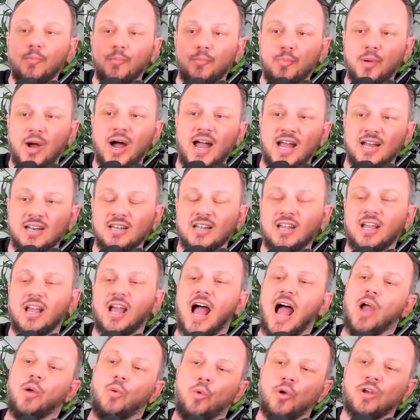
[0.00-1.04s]
but
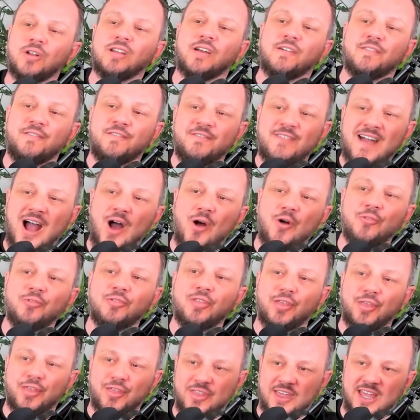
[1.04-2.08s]
I wouldn't have found
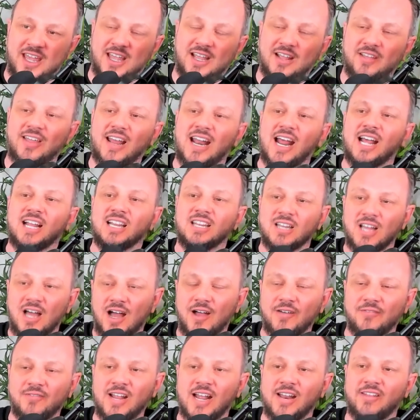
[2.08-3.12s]
the thing that I
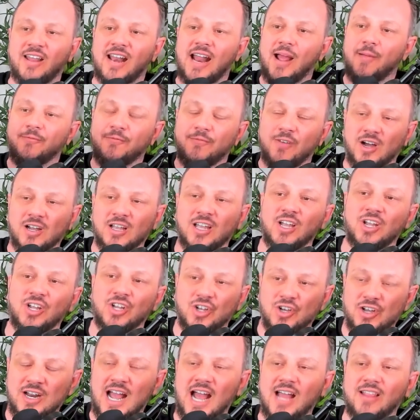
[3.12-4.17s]
loved and that I'm fucking
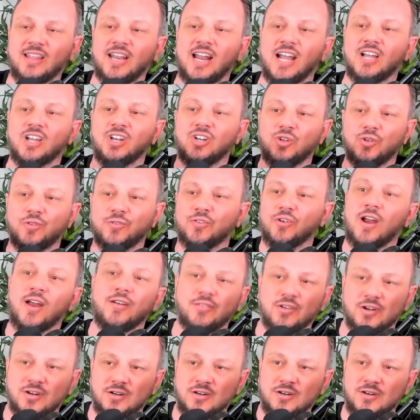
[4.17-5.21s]
good at that I can do
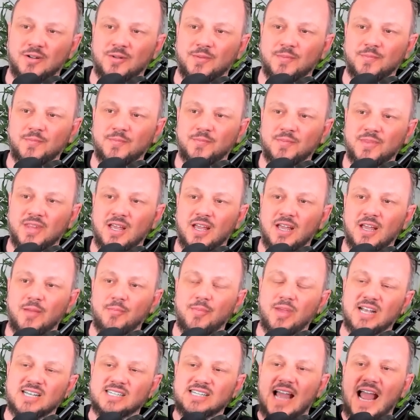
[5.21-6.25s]
forever
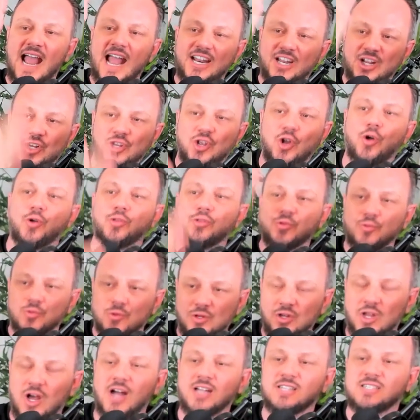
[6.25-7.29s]
because I had to go through
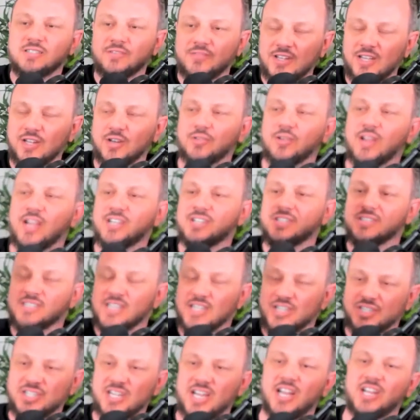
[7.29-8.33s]
lots of iterations
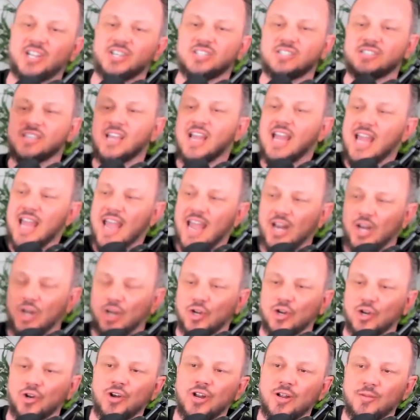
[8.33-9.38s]
and changes and
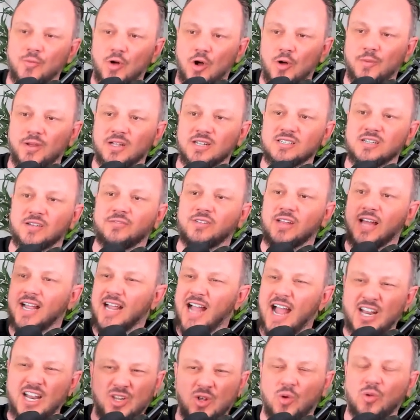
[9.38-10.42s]
learning moments of like,
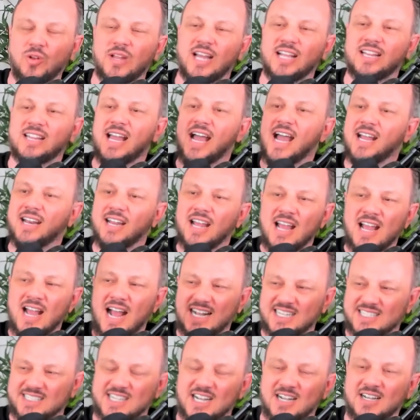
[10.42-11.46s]
I don't like that.
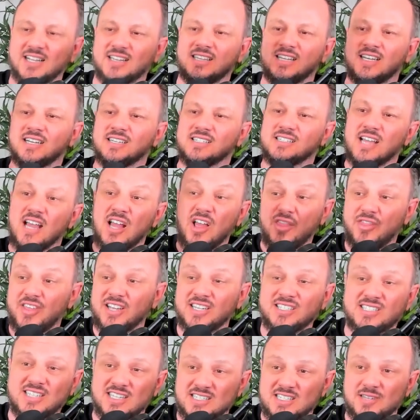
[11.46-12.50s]
I suck at this.
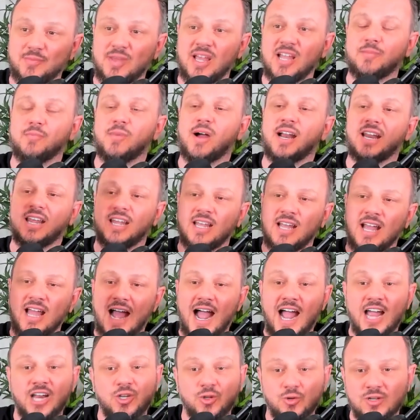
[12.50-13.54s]
This doesn't make money.
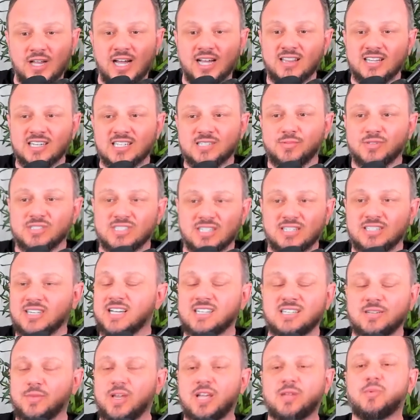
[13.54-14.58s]
I do like this, but it
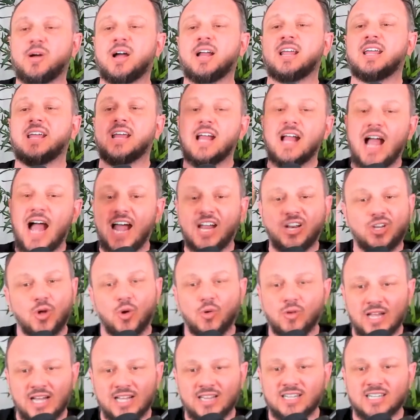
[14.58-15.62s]
doesn't make money. I
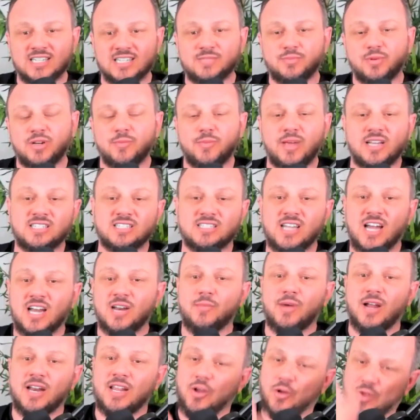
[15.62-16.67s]
don't like this, but it makes a ton of
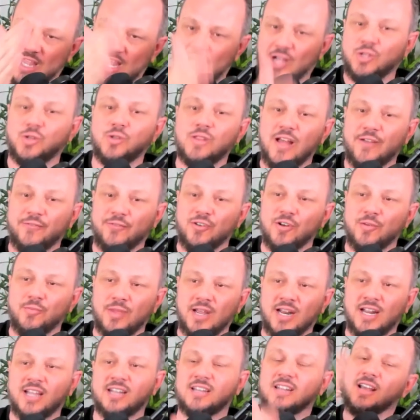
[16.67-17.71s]
money. Okay, I'll do that for a
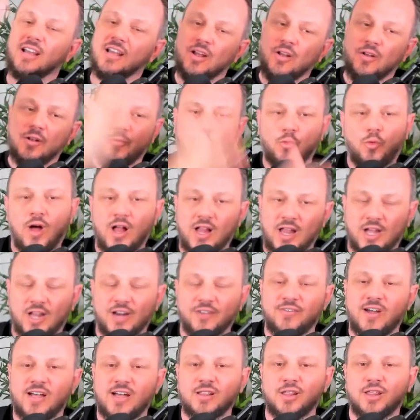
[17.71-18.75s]
minute. Well, I got to
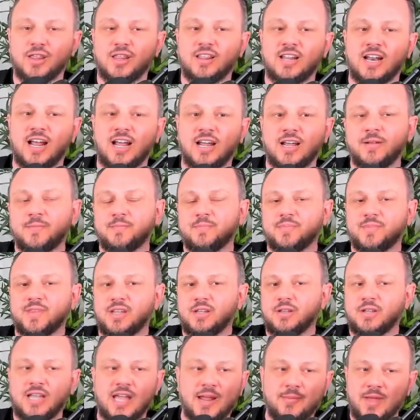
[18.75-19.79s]
find the thing that I
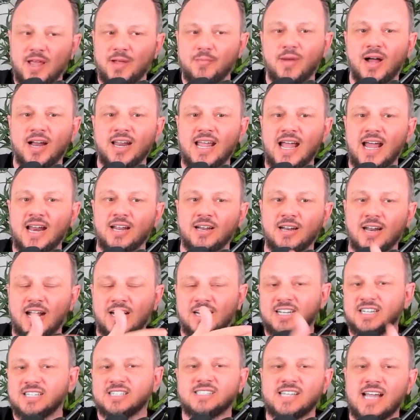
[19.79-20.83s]
can make money at and, and
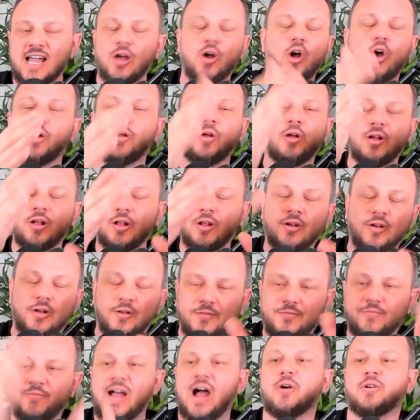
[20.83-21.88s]
can stand. Uh, oh, oh, oh,
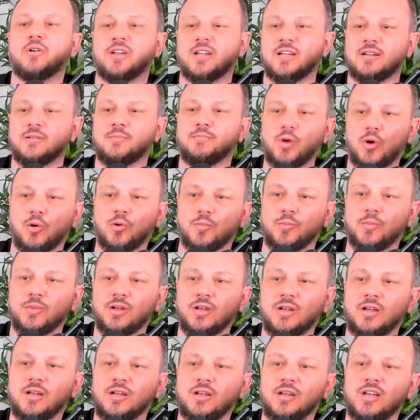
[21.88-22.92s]
found it. Boom.
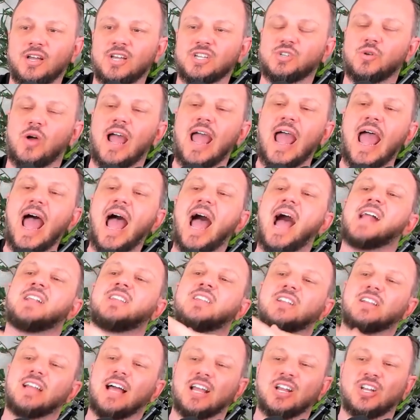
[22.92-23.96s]
So I had
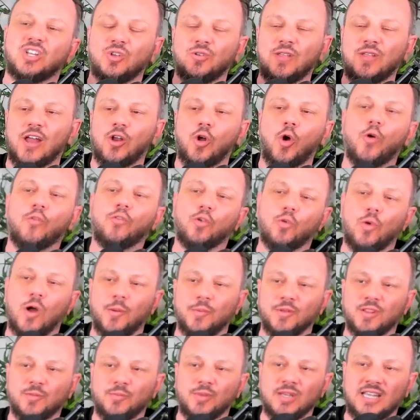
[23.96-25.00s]
to like do that overwhelm
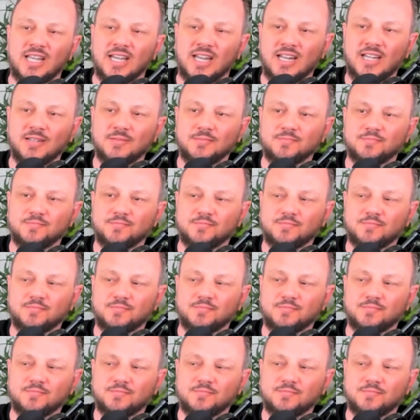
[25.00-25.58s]
at the beginning,